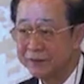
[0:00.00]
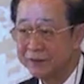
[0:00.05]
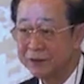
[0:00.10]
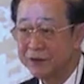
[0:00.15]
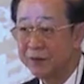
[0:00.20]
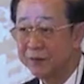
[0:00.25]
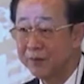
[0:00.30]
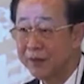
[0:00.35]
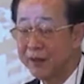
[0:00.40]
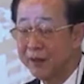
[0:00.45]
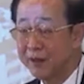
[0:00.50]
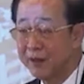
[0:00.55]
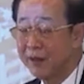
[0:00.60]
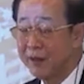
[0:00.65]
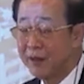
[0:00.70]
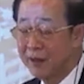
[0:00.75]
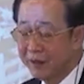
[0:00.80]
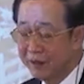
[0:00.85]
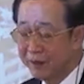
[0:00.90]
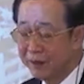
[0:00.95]
not my,
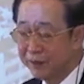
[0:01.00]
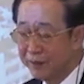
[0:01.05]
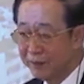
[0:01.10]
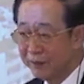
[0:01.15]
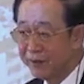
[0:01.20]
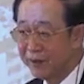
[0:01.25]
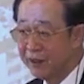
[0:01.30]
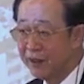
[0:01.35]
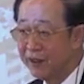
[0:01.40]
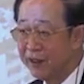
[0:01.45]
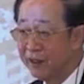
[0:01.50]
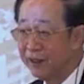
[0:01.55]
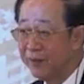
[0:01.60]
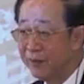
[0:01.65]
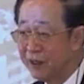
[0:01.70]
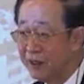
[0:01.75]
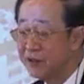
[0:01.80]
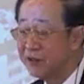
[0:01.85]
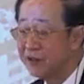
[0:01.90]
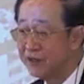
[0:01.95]
in the
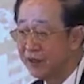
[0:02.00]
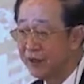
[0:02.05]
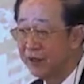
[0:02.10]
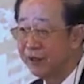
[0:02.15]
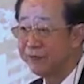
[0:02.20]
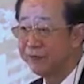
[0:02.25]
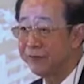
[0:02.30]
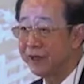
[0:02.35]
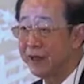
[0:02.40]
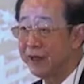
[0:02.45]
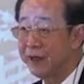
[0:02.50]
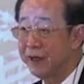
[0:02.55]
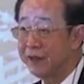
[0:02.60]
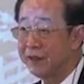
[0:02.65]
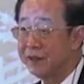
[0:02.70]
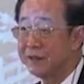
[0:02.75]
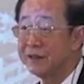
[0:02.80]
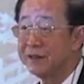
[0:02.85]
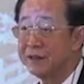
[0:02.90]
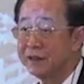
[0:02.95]
Ministry of
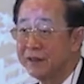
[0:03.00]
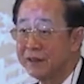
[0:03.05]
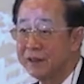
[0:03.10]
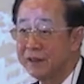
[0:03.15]
Finance.